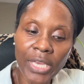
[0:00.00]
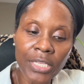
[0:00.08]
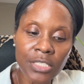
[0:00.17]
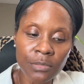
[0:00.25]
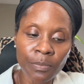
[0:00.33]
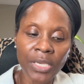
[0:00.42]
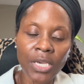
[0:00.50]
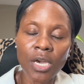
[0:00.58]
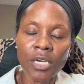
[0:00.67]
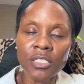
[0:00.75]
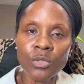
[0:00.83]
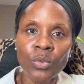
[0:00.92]
it's
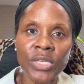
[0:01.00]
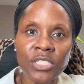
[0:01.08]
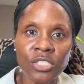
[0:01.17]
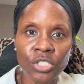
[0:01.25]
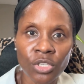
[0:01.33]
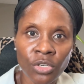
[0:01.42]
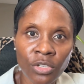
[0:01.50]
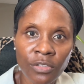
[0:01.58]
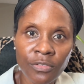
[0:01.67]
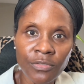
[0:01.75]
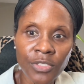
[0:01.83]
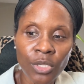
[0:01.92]
because we
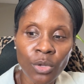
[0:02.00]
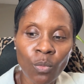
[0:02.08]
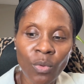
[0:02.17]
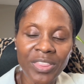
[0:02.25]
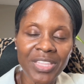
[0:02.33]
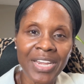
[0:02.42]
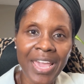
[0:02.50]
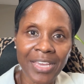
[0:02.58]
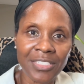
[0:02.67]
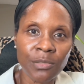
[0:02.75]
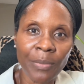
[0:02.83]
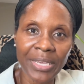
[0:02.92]
served with an
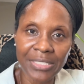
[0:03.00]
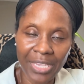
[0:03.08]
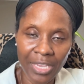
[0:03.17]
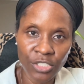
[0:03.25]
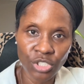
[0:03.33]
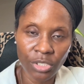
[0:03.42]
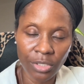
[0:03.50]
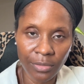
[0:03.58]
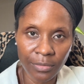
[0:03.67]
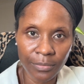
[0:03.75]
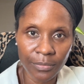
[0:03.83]
expectation.